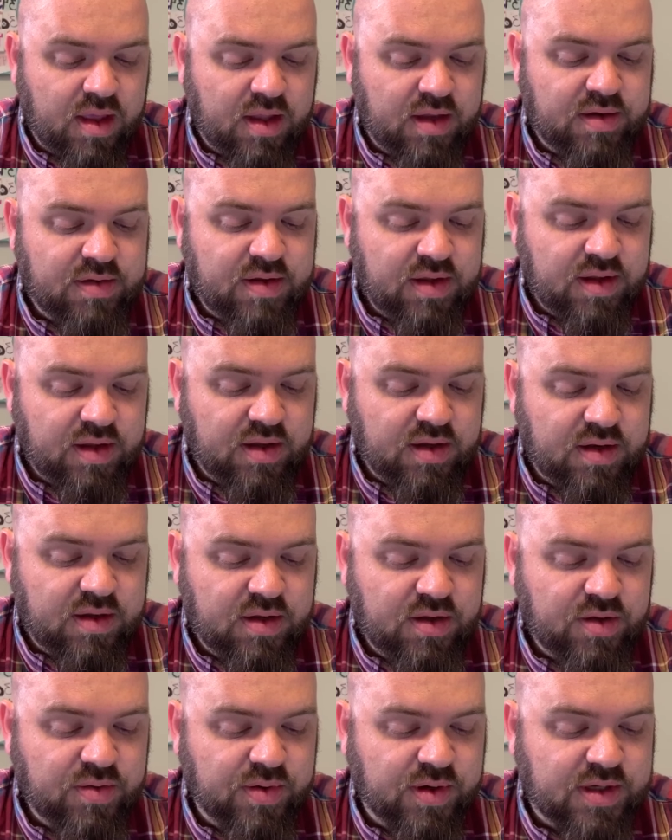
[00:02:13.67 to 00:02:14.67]
Indeed,
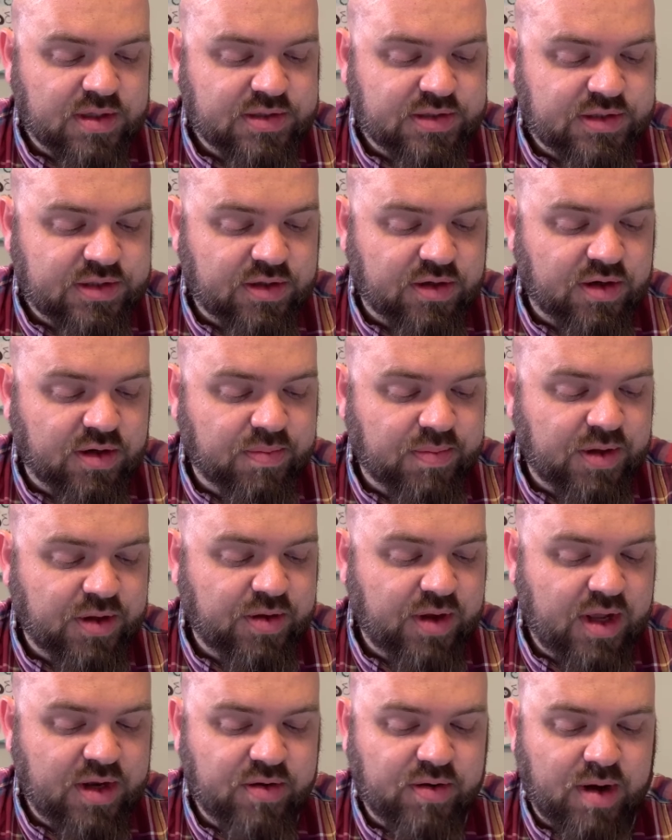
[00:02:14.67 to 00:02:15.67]
you were concerned, but you
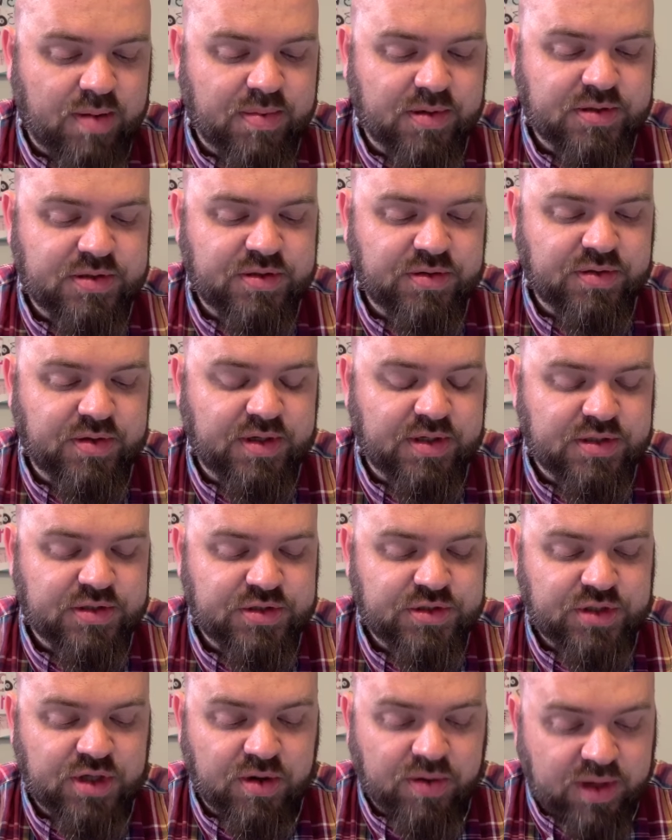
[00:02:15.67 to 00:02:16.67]
had no opportunity to
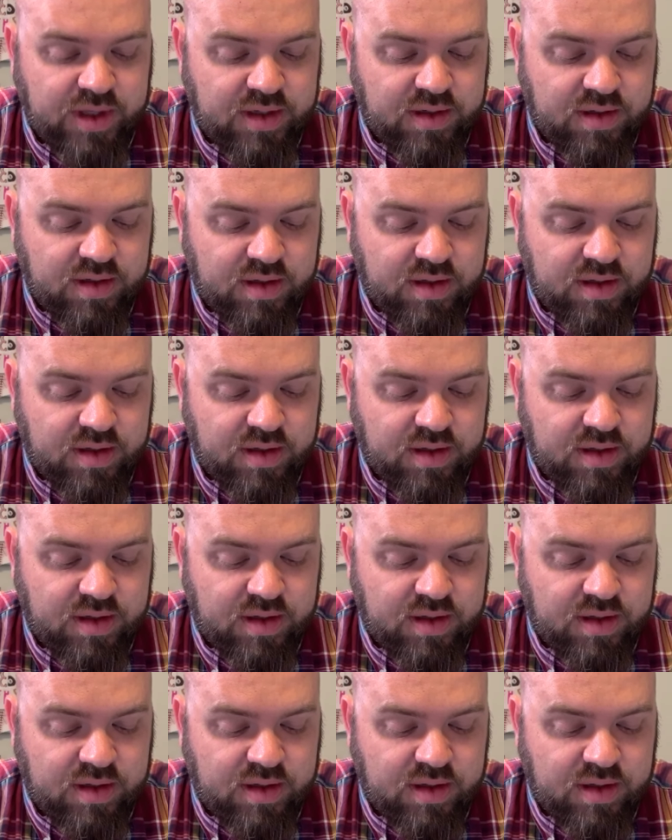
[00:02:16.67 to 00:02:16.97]
show it.